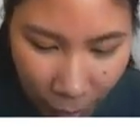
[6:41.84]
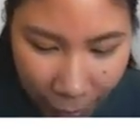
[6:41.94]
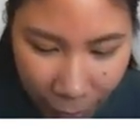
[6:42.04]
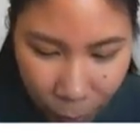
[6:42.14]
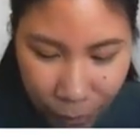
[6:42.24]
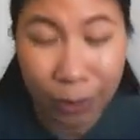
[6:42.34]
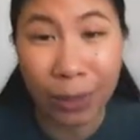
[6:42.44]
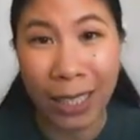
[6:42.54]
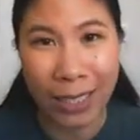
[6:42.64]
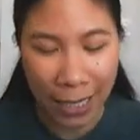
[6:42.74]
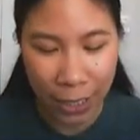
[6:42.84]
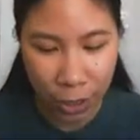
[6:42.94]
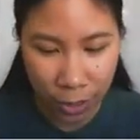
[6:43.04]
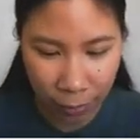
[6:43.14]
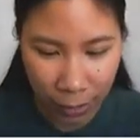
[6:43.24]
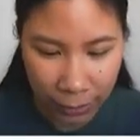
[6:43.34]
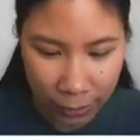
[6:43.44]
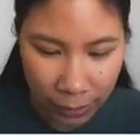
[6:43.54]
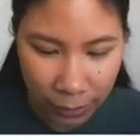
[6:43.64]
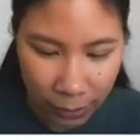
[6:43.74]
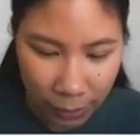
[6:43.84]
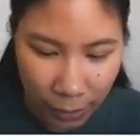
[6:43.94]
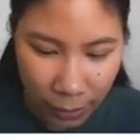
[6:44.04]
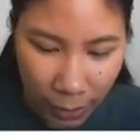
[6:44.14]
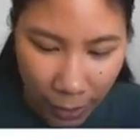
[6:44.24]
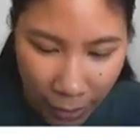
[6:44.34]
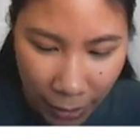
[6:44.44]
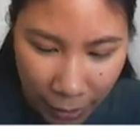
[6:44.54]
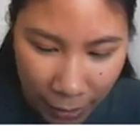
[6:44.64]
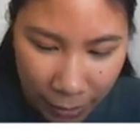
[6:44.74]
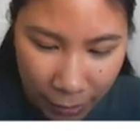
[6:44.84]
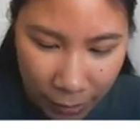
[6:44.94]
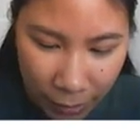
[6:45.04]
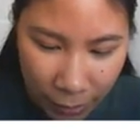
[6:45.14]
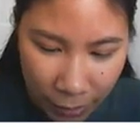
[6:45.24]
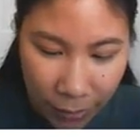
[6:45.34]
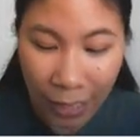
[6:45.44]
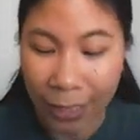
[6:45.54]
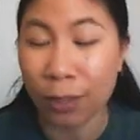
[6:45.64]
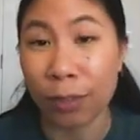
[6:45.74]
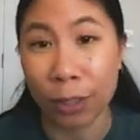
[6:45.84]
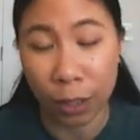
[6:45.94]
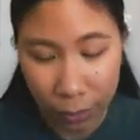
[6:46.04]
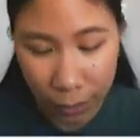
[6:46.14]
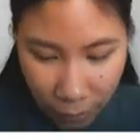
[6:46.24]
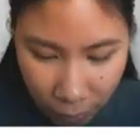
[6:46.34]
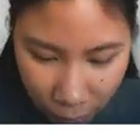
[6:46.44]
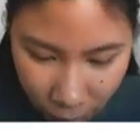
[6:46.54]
I can rewrite tangent of x as sine over cosine.